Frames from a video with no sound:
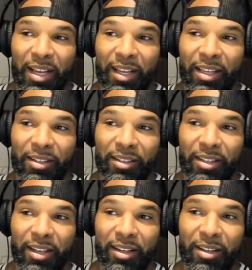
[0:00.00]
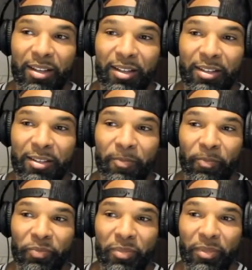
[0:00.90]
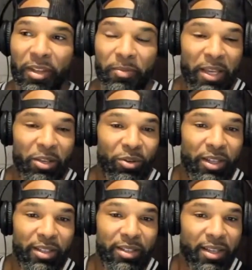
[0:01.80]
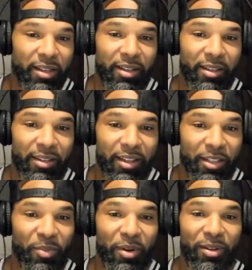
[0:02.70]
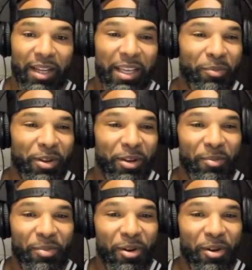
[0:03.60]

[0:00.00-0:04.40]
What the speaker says: that can make you content. As Paul's, I keep bringing up